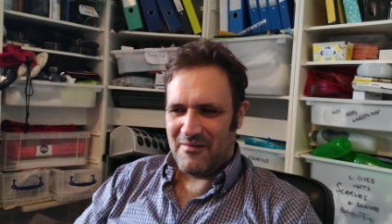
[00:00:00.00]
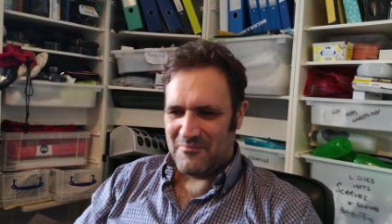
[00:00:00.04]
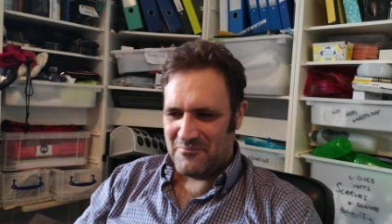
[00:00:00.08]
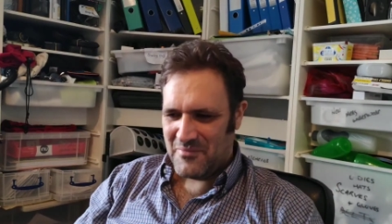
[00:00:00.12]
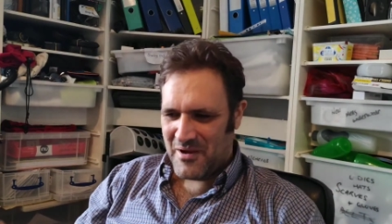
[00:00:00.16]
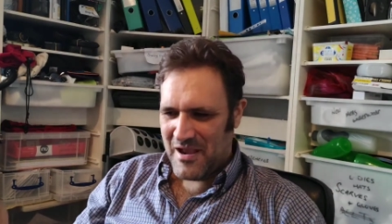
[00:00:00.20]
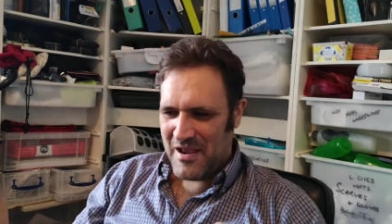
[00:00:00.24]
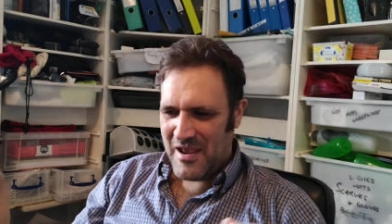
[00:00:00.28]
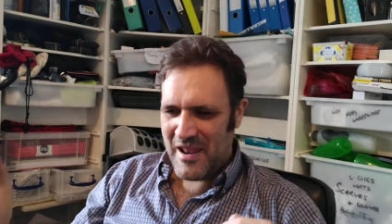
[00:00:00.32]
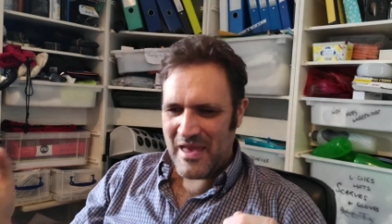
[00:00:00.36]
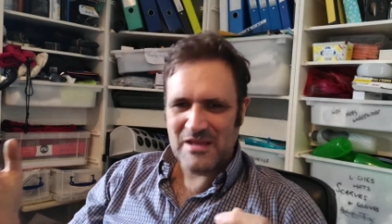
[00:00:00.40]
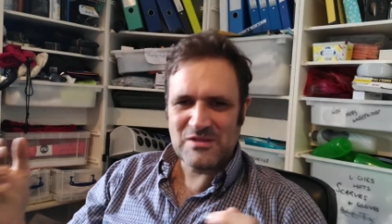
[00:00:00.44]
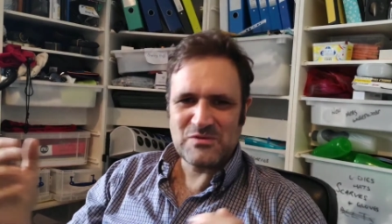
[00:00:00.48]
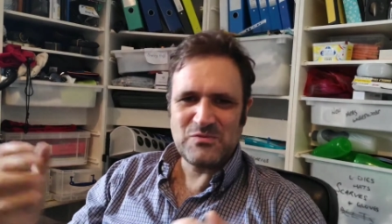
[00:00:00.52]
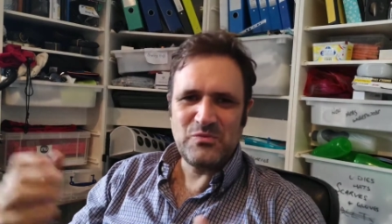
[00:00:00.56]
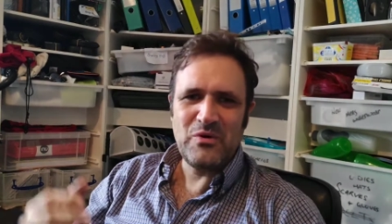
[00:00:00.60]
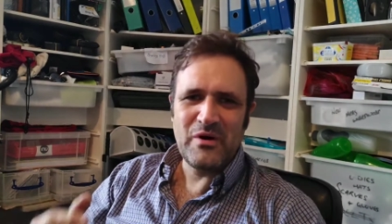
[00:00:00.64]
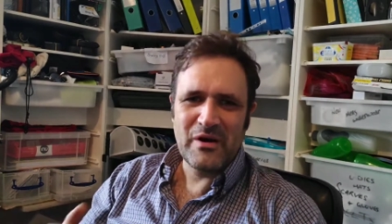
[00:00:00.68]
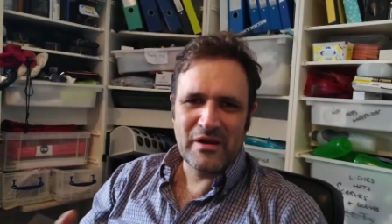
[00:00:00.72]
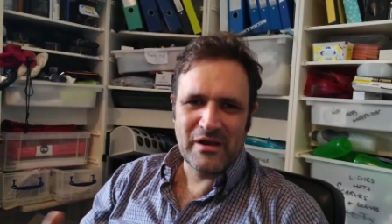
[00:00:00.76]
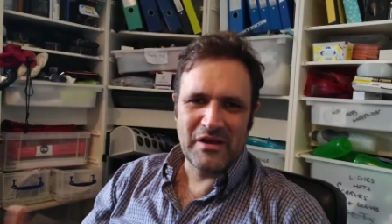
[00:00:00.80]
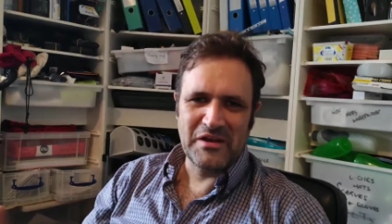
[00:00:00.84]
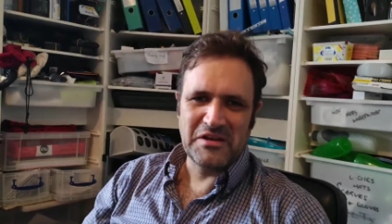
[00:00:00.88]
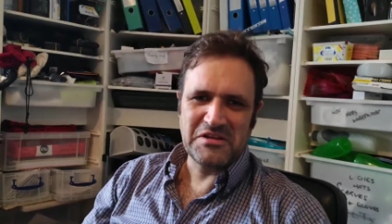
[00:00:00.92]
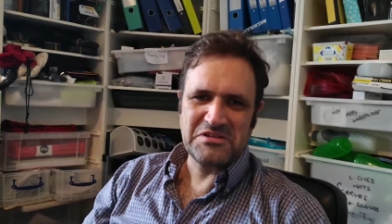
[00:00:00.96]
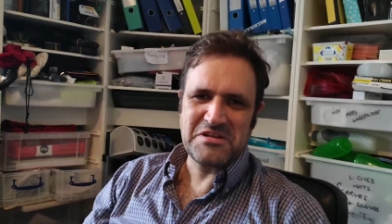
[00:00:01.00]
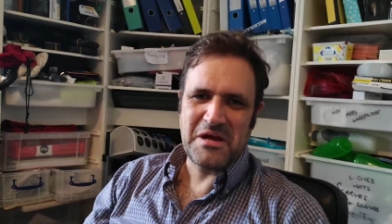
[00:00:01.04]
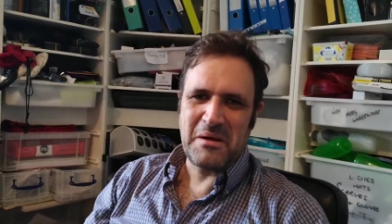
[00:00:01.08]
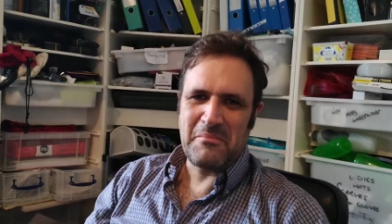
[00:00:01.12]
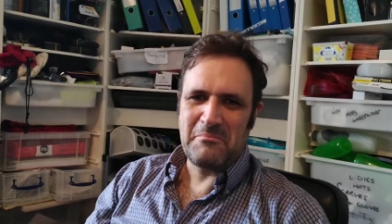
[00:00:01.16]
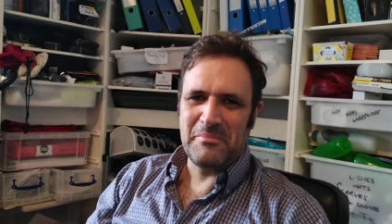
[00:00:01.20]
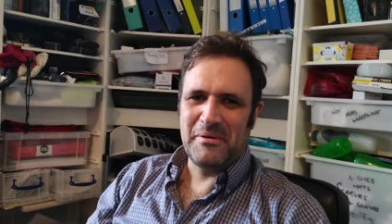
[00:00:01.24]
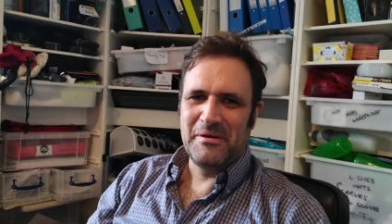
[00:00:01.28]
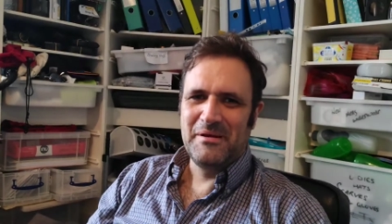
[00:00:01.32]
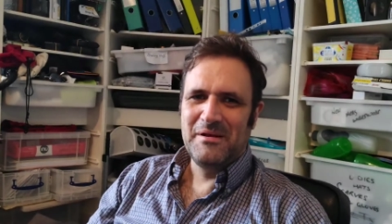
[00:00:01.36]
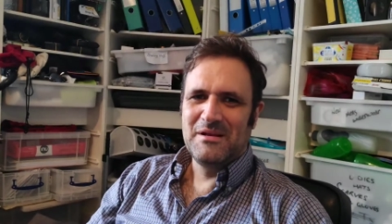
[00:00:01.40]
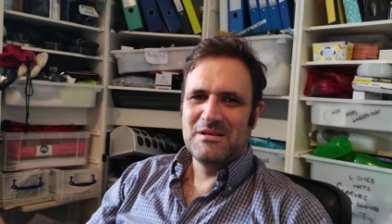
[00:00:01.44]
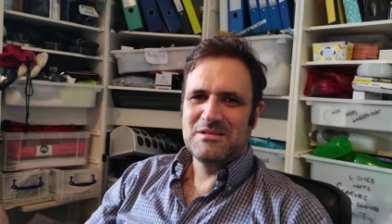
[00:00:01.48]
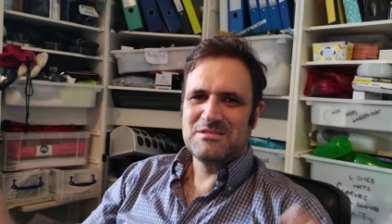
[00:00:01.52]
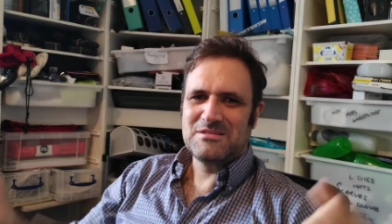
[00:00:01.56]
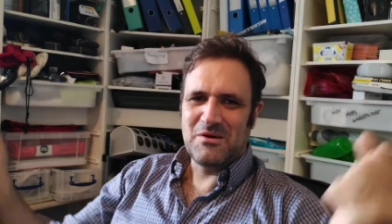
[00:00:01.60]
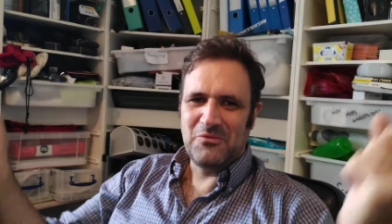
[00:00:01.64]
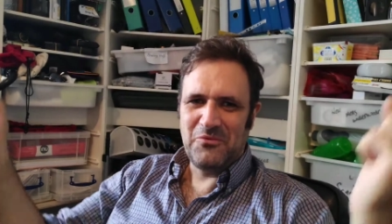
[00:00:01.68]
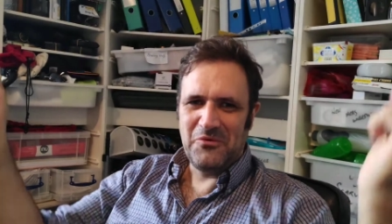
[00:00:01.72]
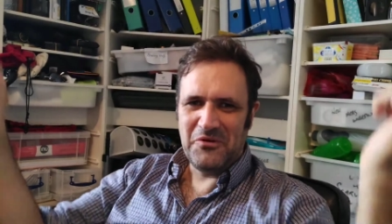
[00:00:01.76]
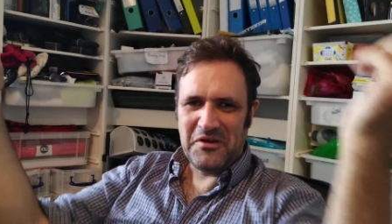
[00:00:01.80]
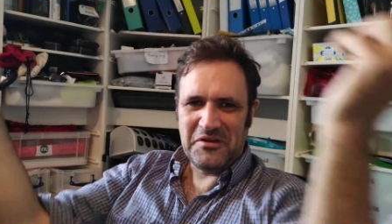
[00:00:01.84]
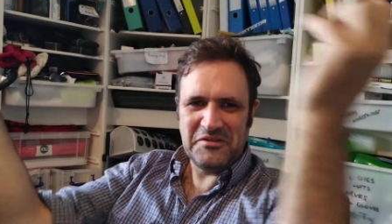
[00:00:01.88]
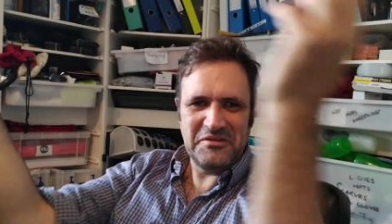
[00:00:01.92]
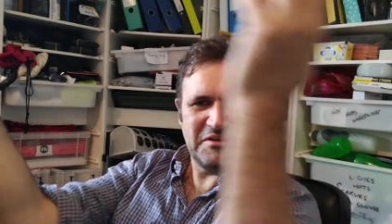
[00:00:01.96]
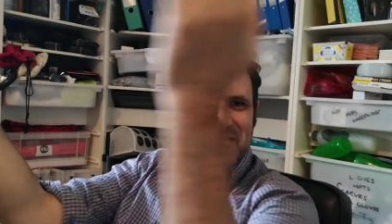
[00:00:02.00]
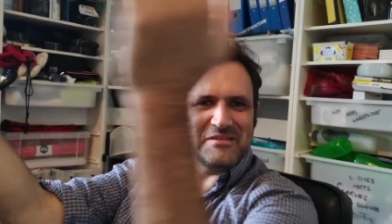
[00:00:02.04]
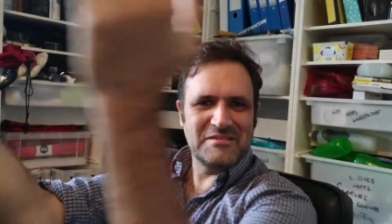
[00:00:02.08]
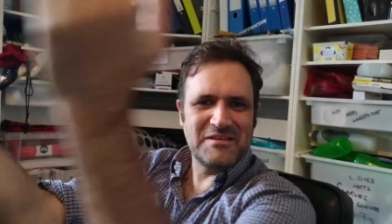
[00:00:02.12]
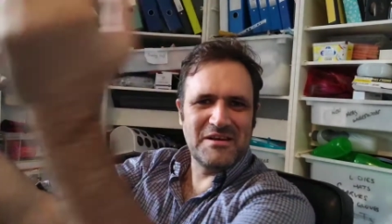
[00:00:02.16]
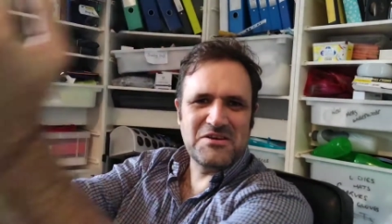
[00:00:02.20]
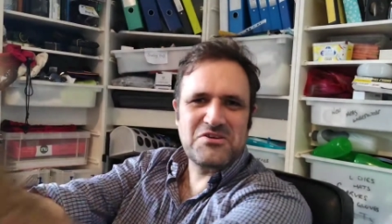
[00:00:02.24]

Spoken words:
my legs weren't going to jump. So what I did is